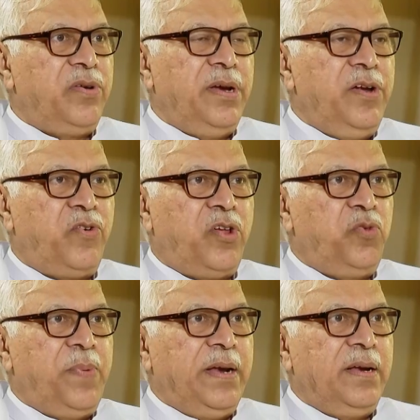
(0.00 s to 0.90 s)

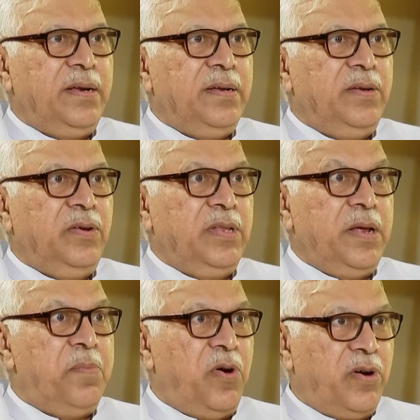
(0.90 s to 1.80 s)
introspect, and
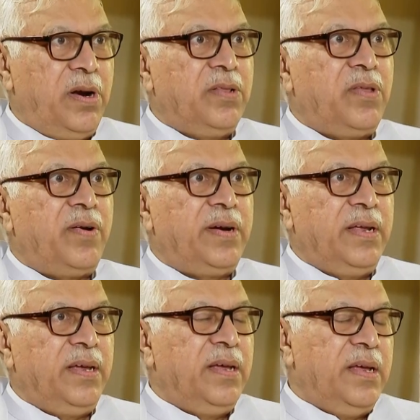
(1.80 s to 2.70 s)
their moral
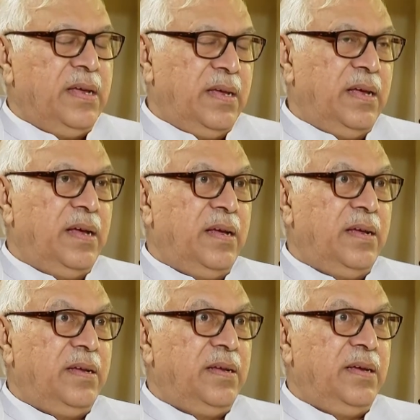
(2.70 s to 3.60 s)
authority
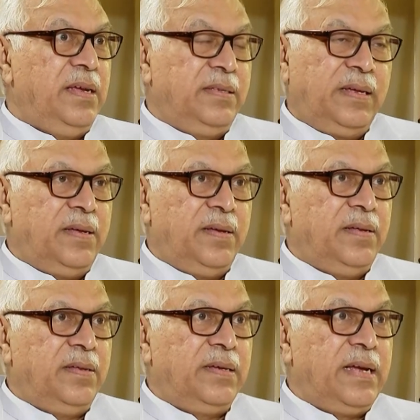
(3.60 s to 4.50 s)
is
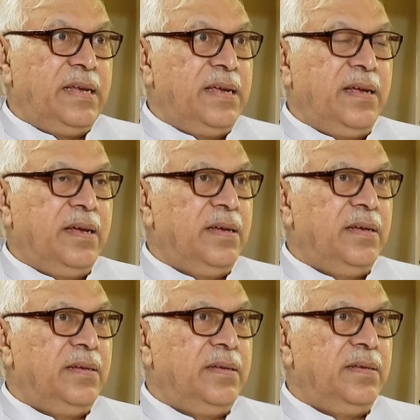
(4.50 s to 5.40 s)
getting
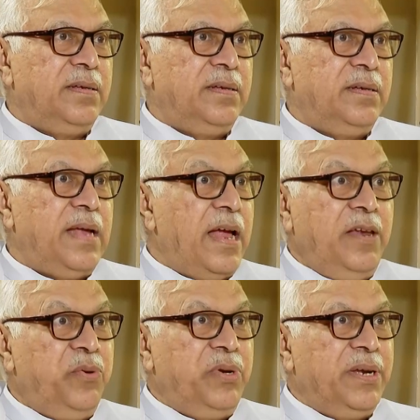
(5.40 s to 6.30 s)

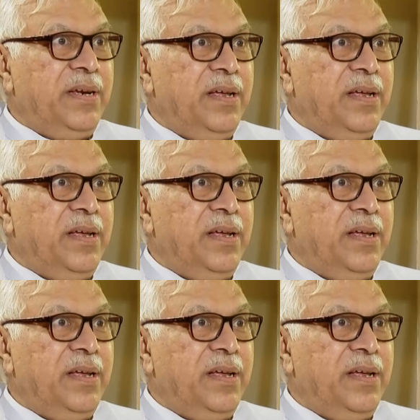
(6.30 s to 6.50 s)
diluted